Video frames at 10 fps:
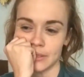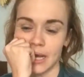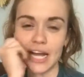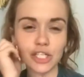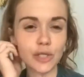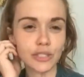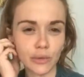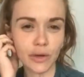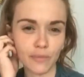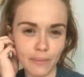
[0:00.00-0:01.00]
I do wish I
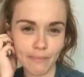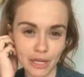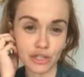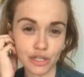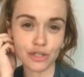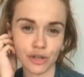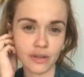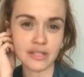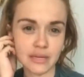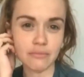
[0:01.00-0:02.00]
would have majored in
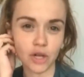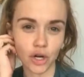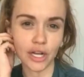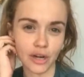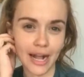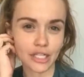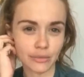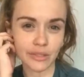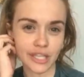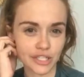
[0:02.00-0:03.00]
journalism or international
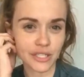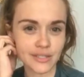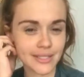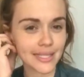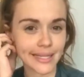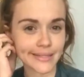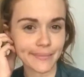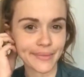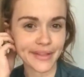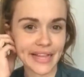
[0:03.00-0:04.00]
relations. That's
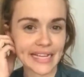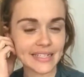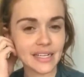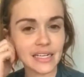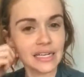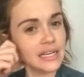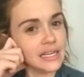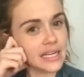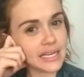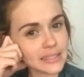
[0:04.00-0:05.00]
something that
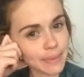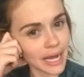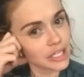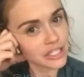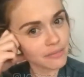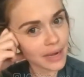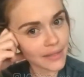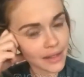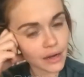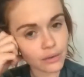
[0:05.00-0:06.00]
is a passion of mine
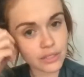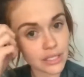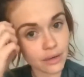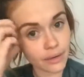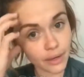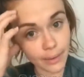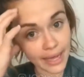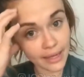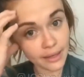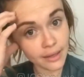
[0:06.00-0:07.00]
that I don't see going
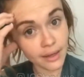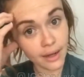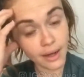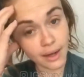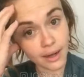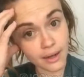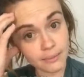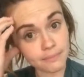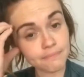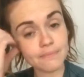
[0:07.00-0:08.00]
away.
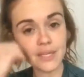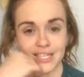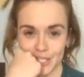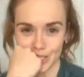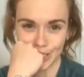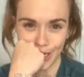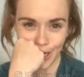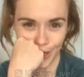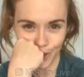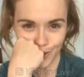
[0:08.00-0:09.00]

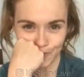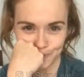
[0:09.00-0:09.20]
So